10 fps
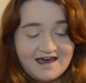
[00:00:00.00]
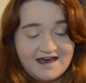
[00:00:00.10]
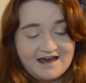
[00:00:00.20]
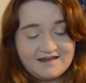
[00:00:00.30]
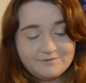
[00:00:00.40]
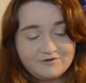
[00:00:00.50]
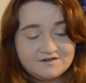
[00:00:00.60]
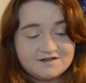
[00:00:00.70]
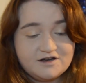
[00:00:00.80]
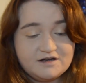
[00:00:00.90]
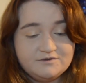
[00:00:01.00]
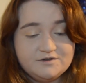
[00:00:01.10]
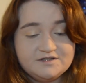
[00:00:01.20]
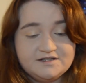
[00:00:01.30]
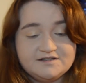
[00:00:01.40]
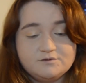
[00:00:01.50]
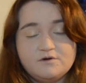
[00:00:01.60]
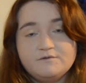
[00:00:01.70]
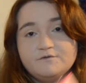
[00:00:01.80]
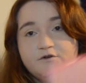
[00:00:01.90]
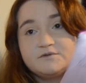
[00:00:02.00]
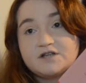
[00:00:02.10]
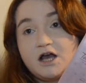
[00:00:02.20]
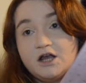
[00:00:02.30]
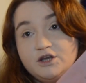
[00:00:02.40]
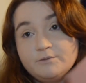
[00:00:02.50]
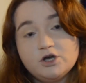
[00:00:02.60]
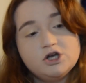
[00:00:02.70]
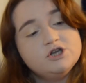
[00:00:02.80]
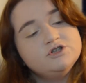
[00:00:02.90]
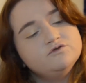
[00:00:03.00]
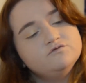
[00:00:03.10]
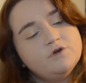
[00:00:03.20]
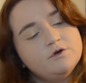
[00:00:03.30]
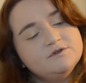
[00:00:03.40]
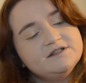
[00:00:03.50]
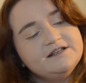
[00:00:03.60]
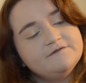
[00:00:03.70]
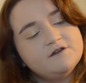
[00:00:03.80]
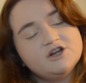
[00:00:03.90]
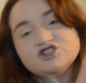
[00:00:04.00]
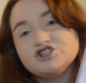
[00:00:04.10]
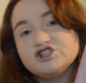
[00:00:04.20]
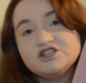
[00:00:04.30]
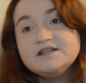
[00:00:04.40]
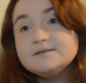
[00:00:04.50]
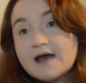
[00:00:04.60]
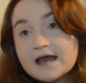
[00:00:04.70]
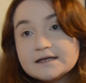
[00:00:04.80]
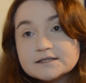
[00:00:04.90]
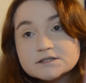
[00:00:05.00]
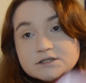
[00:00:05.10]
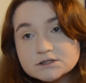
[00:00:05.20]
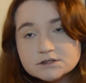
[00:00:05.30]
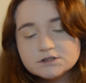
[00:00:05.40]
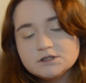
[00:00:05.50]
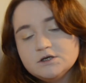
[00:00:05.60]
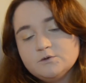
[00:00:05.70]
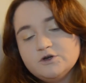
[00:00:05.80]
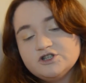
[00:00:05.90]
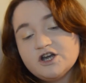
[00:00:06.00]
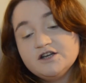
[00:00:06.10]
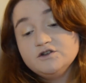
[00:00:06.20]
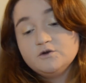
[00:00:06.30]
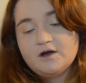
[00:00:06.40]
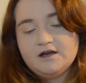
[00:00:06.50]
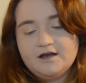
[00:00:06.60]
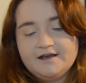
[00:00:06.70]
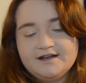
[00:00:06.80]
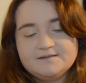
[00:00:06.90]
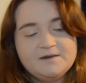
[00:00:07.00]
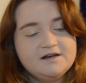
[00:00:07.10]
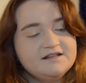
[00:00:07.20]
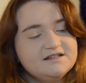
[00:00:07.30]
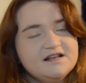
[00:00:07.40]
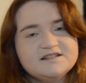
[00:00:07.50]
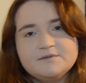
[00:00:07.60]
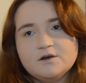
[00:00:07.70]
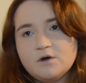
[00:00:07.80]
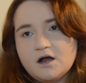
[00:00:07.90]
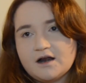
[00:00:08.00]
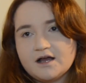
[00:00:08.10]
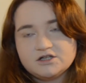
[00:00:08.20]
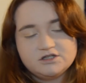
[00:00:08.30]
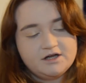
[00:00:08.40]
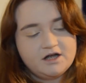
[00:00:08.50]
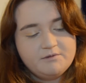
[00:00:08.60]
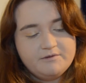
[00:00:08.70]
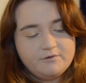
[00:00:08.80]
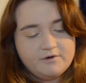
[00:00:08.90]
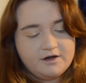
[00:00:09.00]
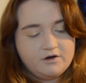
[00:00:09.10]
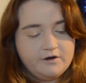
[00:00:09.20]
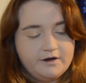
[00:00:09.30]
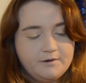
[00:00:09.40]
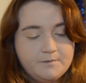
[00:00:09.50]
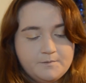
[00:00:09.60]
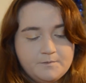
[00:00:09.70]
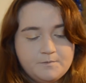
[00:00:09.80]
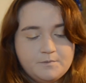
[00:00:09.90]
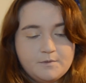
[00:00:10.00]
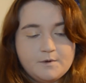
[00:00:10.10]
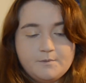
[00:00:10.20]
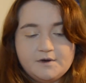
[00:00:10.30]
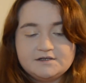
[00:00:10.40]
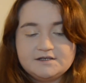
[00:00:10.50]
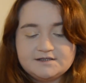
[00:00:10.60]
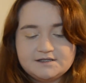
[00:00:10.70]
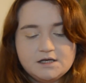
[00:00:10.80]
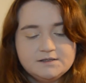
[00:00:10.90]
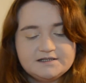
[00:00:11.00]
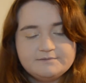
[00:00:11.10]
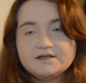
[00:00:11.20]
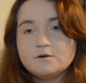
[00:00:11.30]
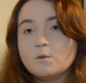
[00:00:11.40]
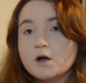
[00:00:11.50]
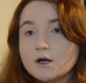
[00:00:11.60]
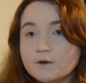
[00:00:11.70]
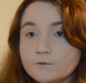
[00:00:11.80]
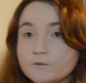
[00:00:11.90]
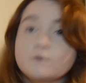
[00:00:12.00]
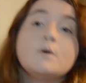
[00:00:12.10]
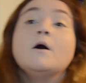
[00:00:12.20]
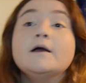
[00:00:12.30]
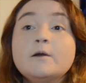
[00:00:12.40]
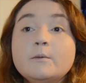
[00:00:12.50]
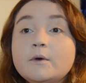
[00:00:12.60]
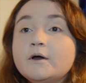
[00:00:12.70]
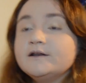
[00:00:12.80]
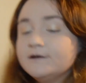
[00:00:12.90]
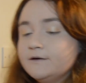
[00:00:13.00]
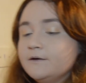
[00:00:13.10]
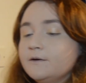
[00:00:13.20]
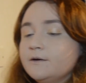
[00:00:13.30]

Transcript: The bronzer I'm using is the one from Tanya Burr's Rosie Flush Cheek Palette, which I do quite like, and it's lasted me a while actually. I can't remember when I got it, but it's lasted me a while, so I don't mind.